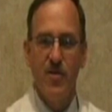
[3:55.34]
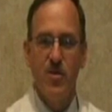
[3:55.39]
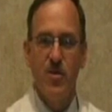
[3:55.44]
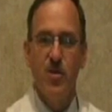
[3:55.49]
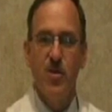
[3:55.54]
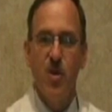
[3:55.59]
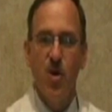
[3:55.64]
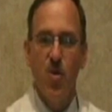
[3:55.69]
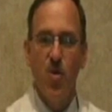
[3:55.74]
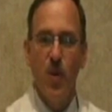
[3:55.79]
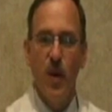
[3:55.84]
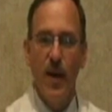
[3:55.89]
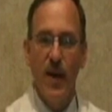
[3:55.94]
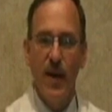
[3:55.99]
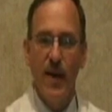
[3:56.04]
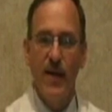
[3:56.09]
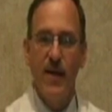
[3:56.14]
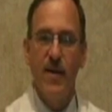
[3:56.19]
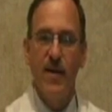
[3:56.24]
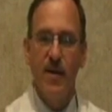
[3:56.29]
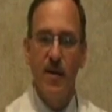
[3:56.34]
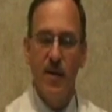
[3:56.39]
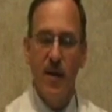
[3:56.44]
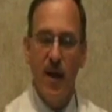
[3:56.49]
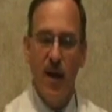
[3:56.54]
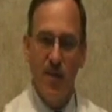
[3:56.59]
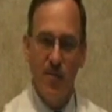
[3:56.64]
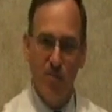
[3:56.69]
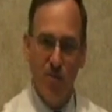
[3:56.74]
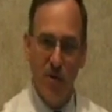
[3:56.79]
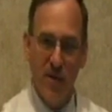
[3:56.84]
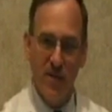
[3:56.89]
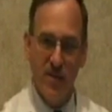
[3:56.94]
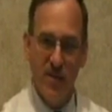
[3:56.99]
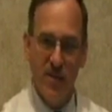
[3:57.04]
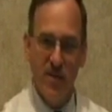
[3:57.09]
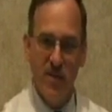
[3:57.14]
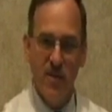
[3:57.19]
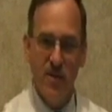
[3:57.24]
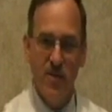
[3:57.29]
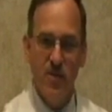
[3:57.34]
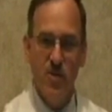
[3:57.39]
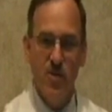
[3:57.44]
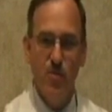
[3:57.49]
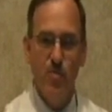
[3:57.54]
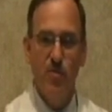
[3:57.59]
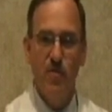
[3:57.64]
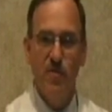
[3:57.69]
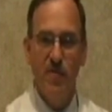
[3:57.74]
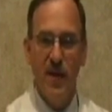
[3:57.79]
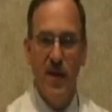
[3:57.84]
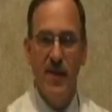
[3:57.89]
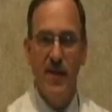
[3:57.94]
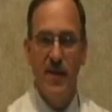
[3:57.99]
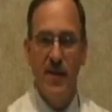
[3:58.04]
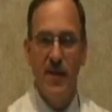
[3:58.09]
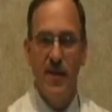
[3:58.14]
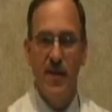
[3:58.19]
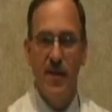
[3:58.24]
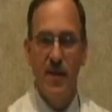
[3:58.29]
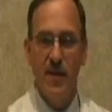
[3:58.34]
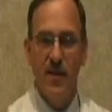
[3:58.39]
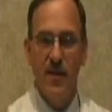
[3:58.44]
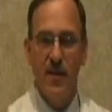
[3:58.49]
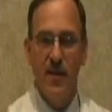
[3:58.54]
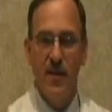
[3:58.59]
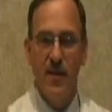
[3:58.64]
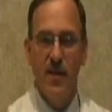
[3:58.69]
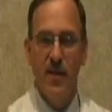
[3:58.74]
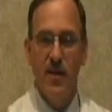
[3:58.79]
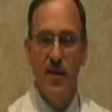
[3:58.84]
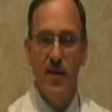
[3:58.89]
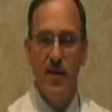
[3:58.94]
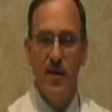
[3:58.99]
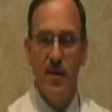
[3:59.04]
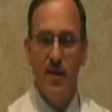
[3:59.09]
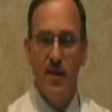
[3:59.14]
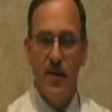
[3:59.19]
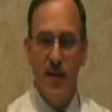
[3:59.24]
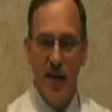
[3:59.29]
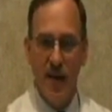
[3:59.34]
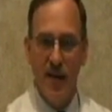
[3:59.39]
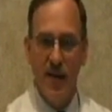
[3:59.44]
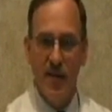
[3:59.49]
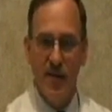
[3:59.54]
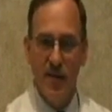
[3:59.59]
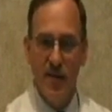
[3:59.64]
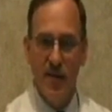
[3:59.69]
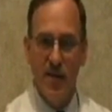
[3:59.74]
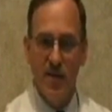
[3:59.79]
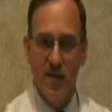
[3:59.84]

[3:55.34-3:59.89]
there's no way at present to prevent getting the